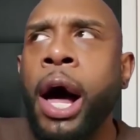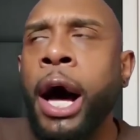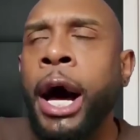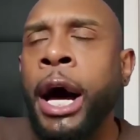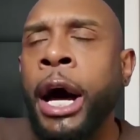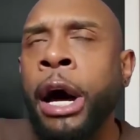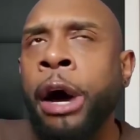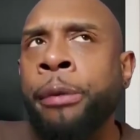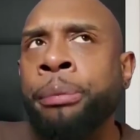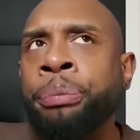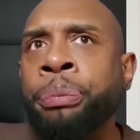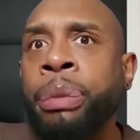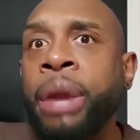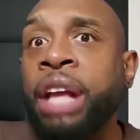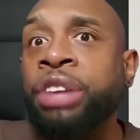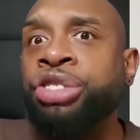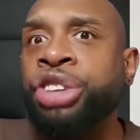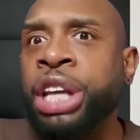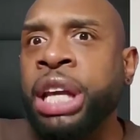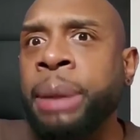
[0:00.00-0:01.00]
um,
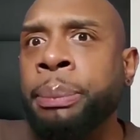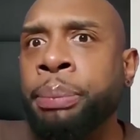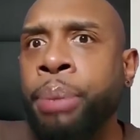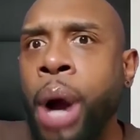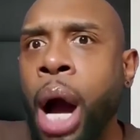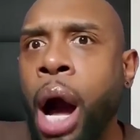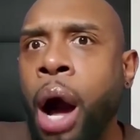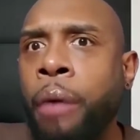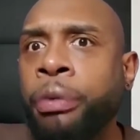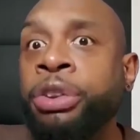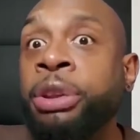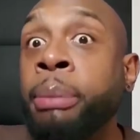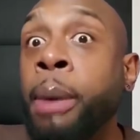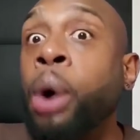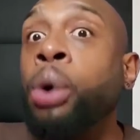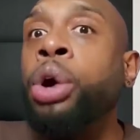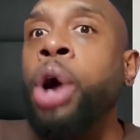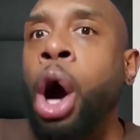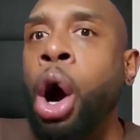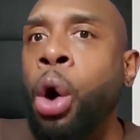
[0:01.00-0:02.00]
chicken broth,
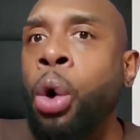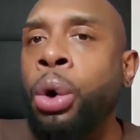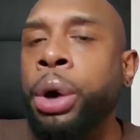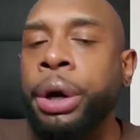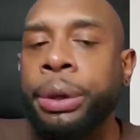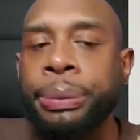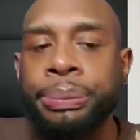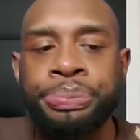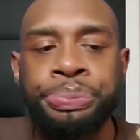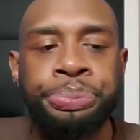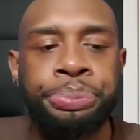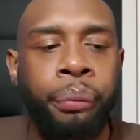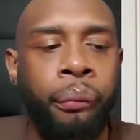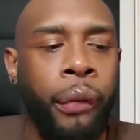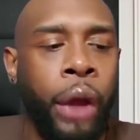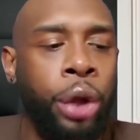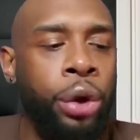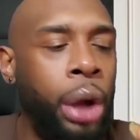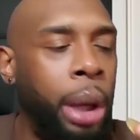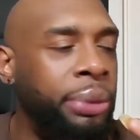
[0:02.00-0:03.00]
some more Coke.
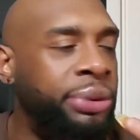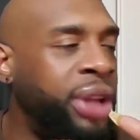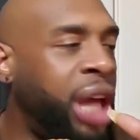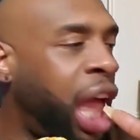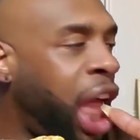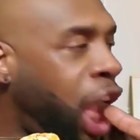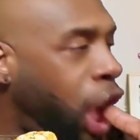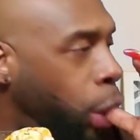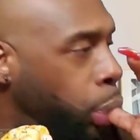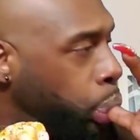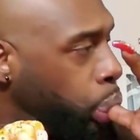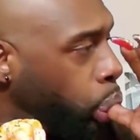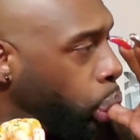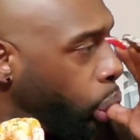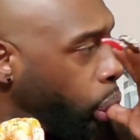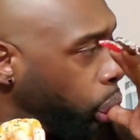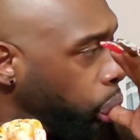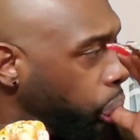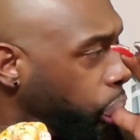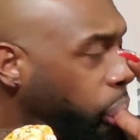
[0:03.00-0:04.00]
You know what I'm saying?
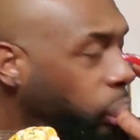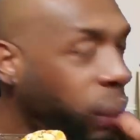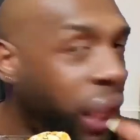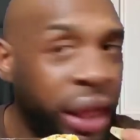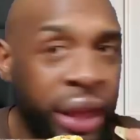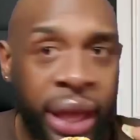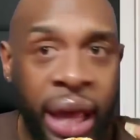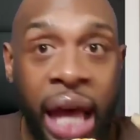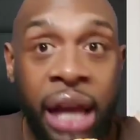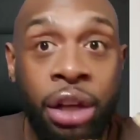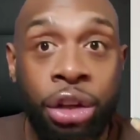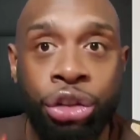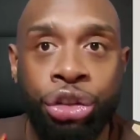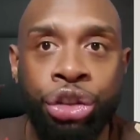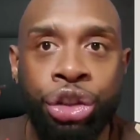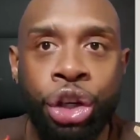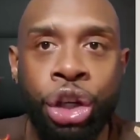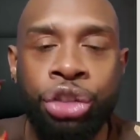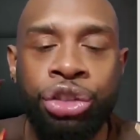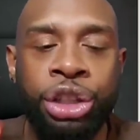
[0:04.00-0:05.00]
Kind of
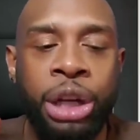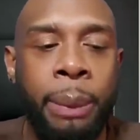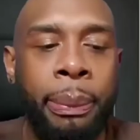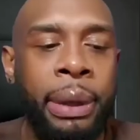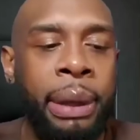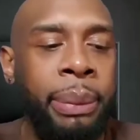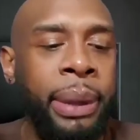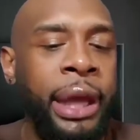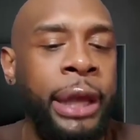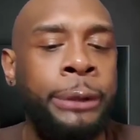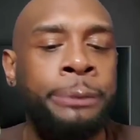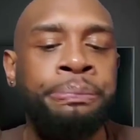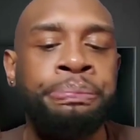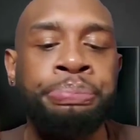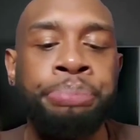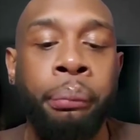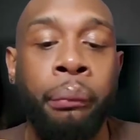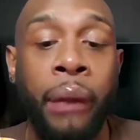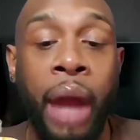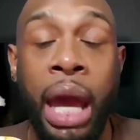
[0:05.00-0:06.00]
zhuzh it up a little bit.
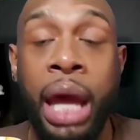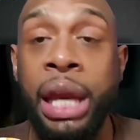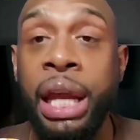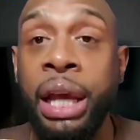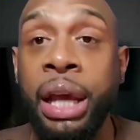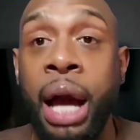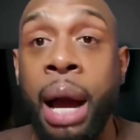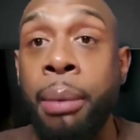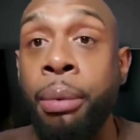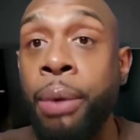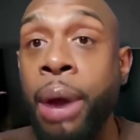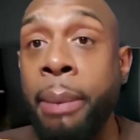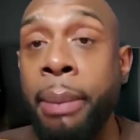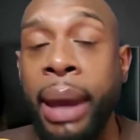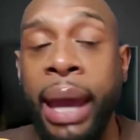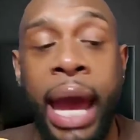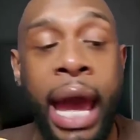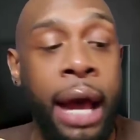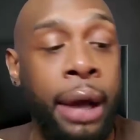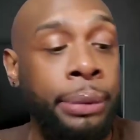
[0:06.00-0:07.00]
And it comes
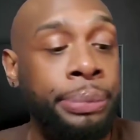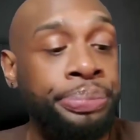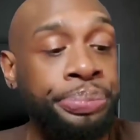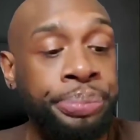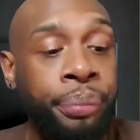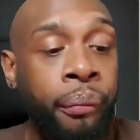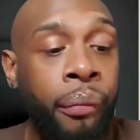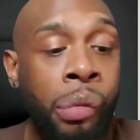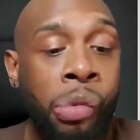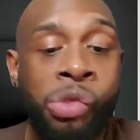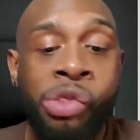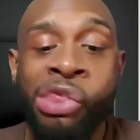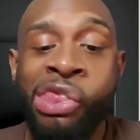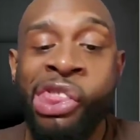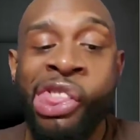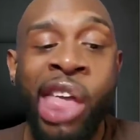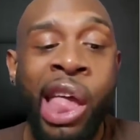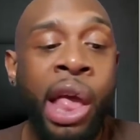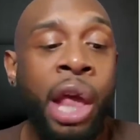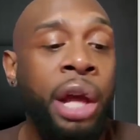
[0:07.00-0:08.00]
right back out.
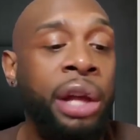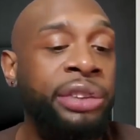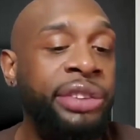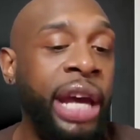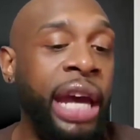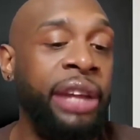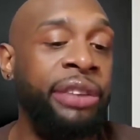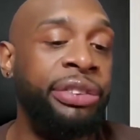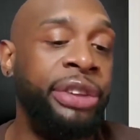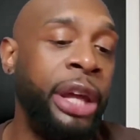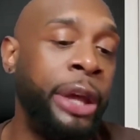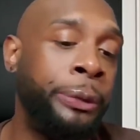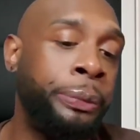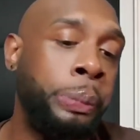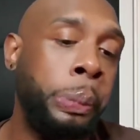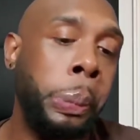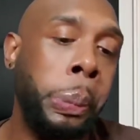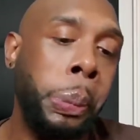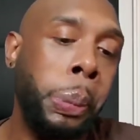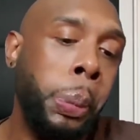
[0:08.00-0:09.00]

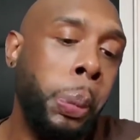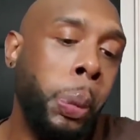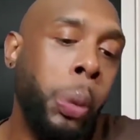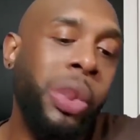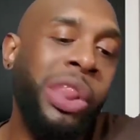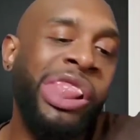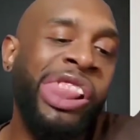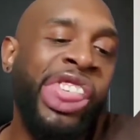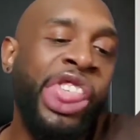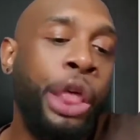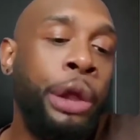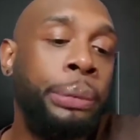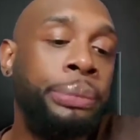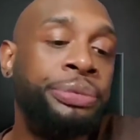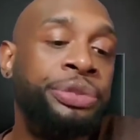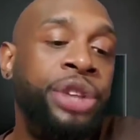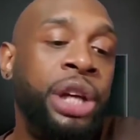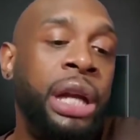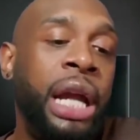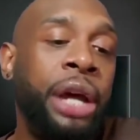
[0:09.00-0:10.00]
Tasting
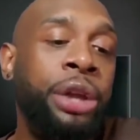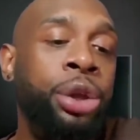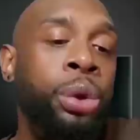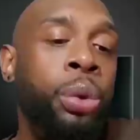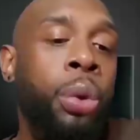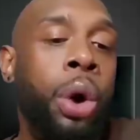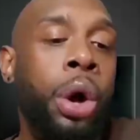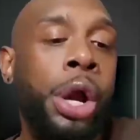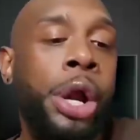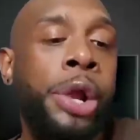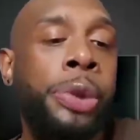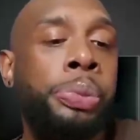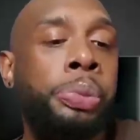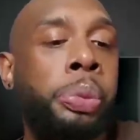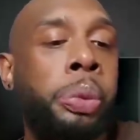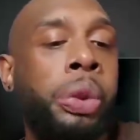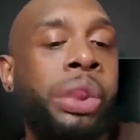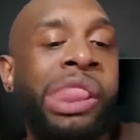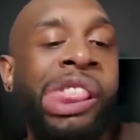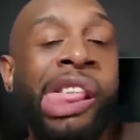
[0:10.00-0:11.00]
just like you want it.
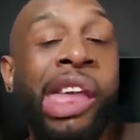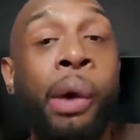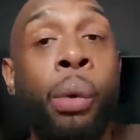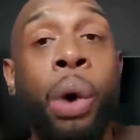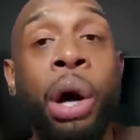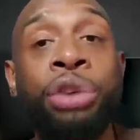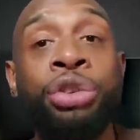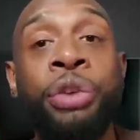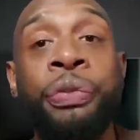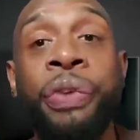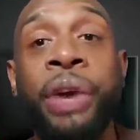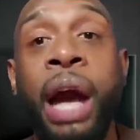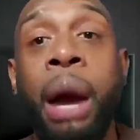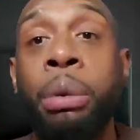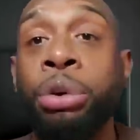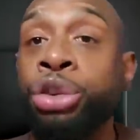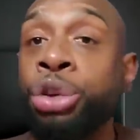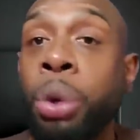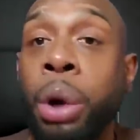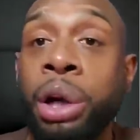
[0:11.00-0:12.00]
Once you figure
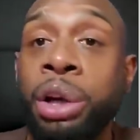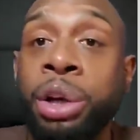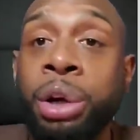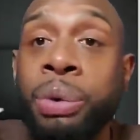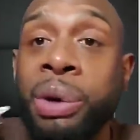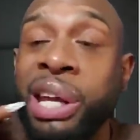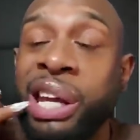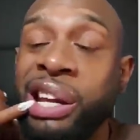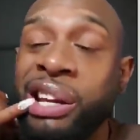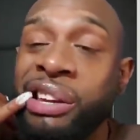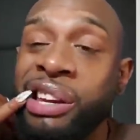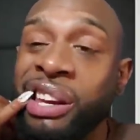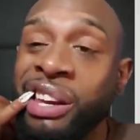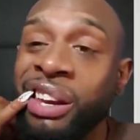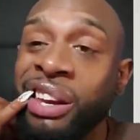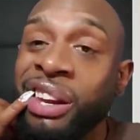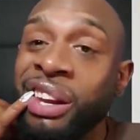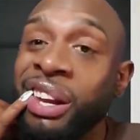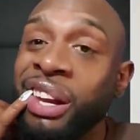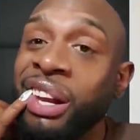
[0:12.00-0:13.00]
out what you want to do with it
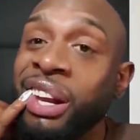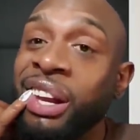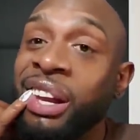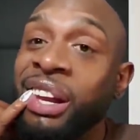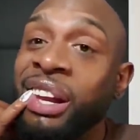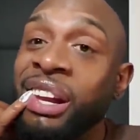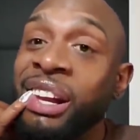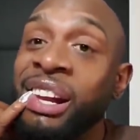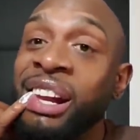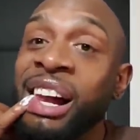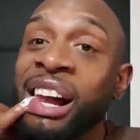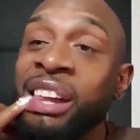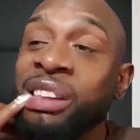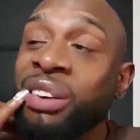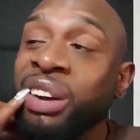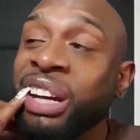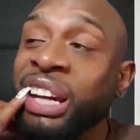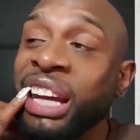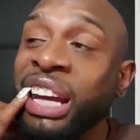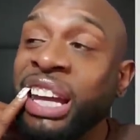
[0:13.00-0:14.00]
and how
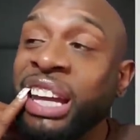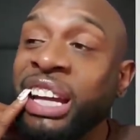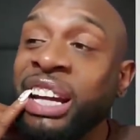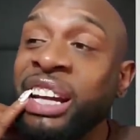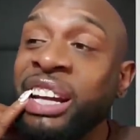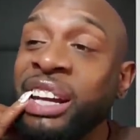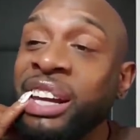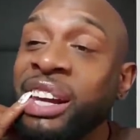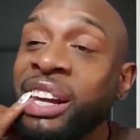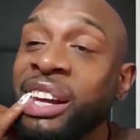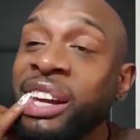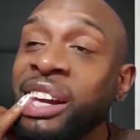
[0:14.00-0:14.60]
you want to eat it,